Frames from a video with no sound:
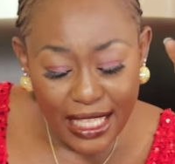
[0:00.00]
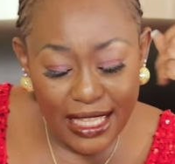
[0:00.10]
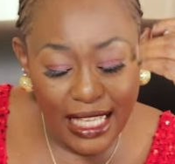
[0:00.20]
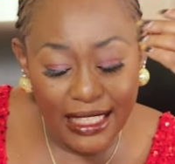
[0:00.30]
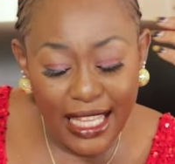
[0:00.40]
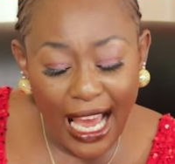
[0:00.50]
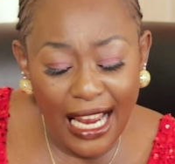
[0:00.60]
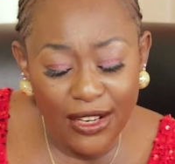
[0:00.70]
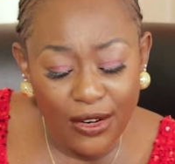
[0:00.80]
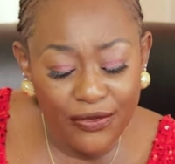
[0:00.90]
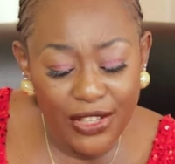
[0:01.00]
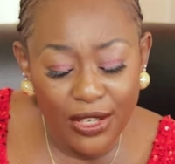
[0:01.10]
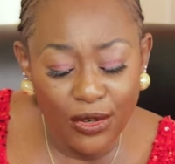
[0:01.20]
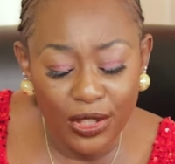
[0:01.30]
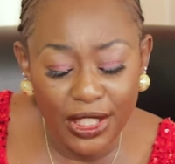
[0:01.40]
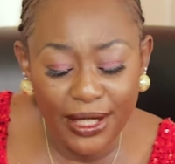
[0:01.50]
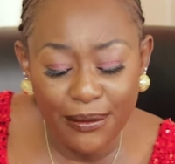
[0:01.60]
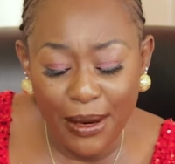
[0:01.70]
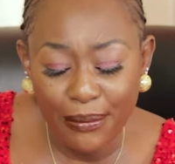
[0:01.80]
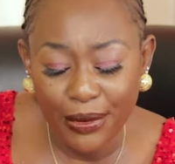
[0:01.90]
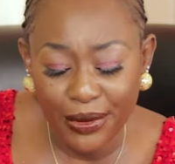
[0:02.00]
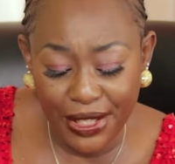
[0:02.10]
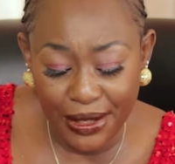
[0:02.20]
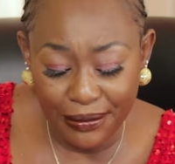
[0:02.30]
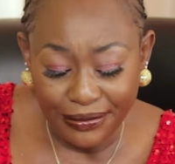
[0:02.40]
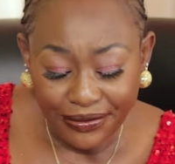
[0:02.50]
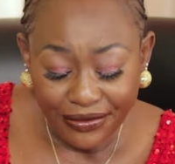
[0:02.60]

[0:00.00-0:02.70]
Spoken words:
that the hand of the Lord came upon him.